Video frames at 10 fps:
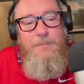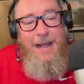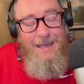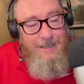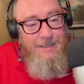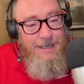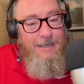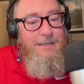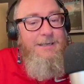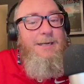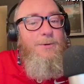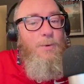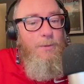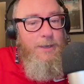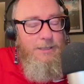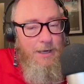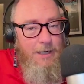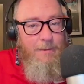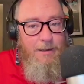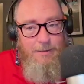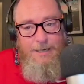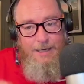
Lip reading: As I said, when we talk about the